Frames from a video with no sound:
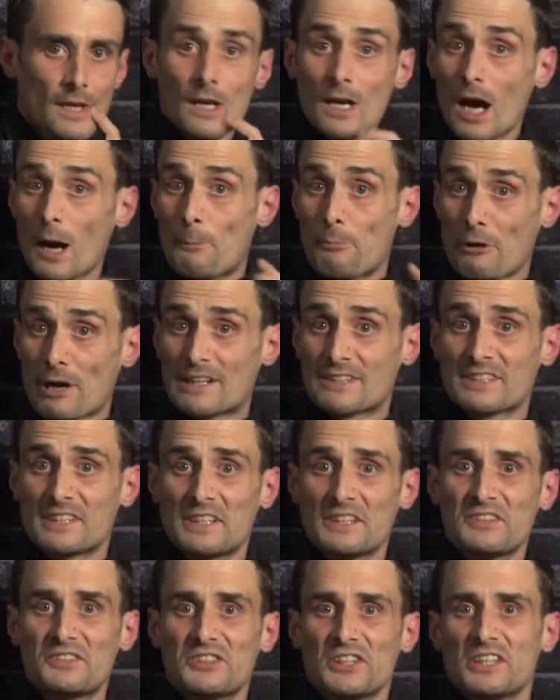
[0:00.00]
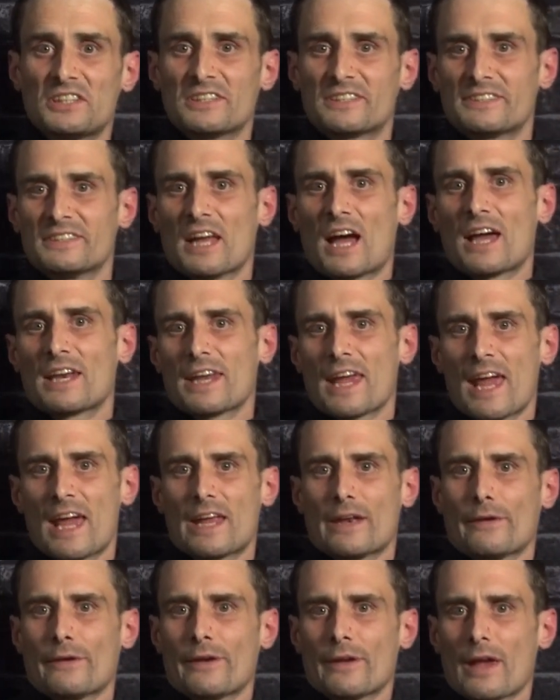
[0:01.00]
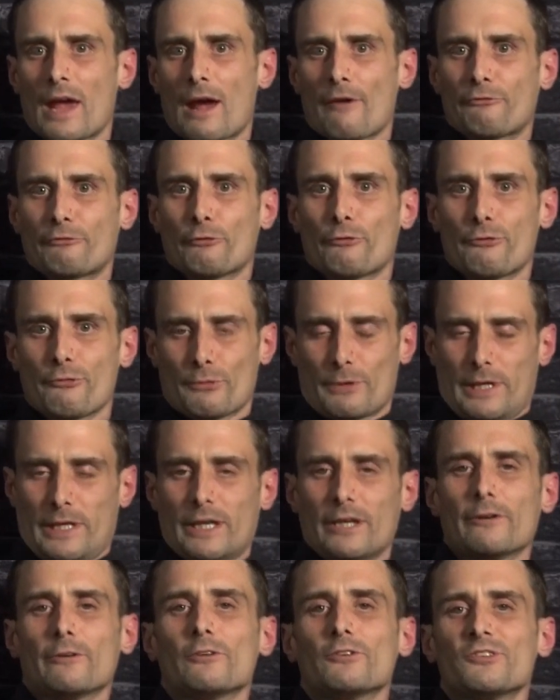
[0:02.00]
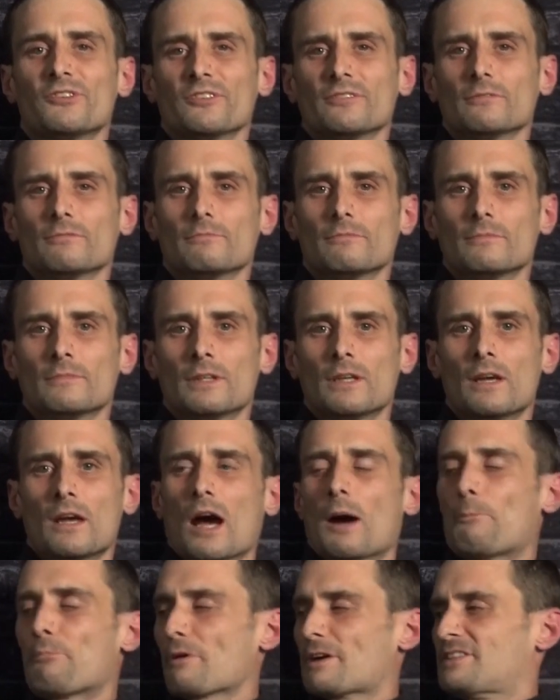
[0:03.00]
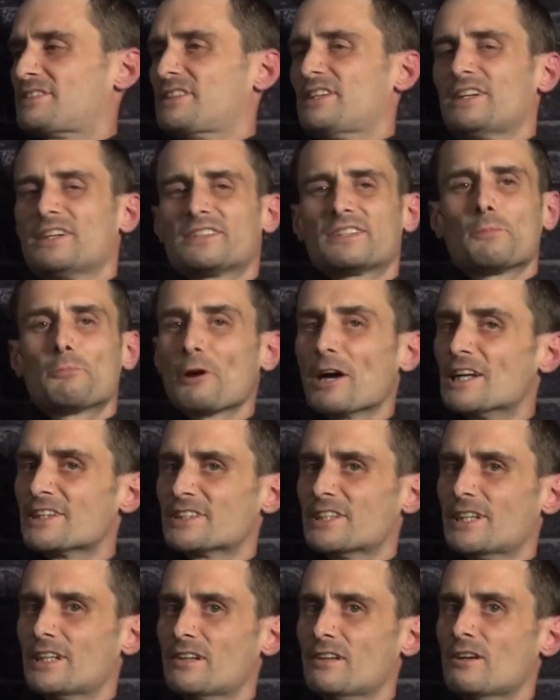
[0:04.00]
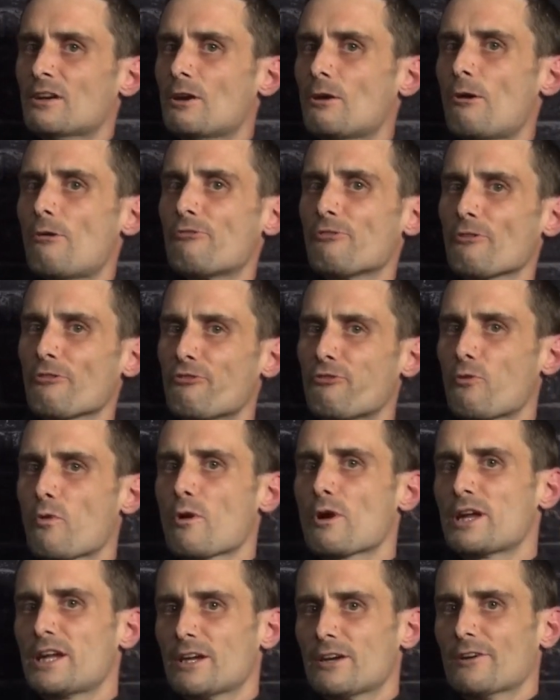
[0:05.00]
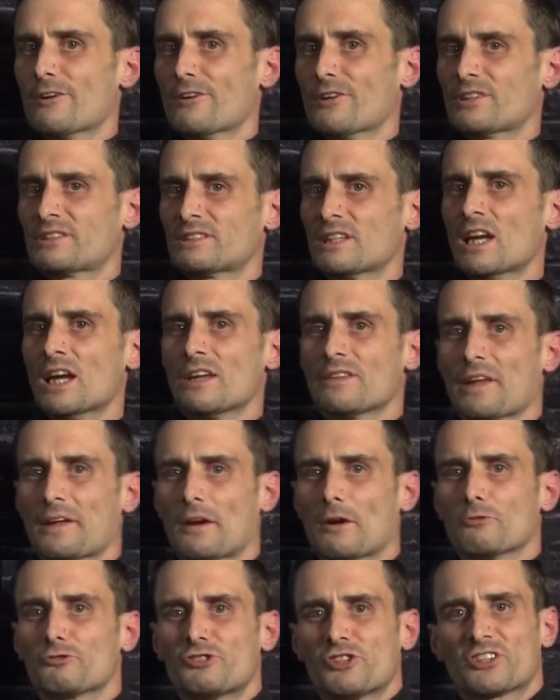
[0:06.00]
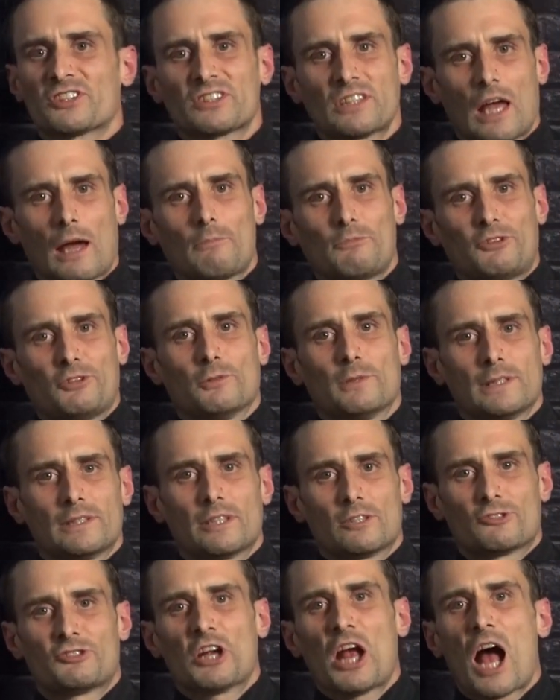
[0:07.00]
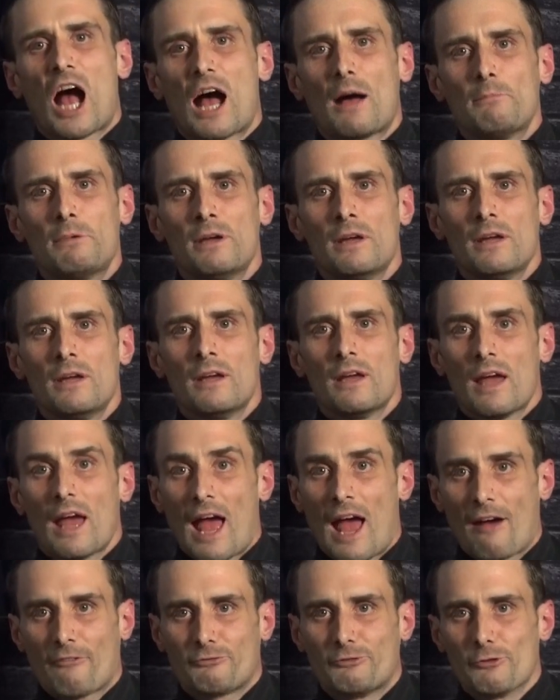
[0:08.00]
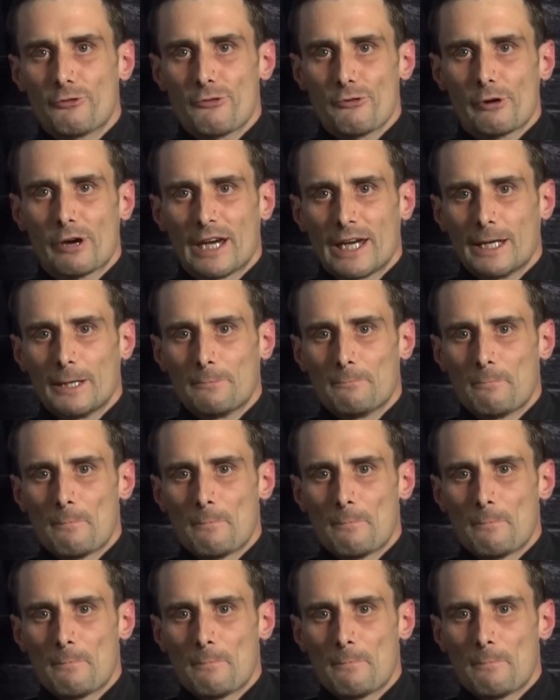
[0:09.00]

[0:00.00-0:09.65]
a presidency does not end after 3 years. A president is a president for 4 years. They don't just stop doing their job after 3.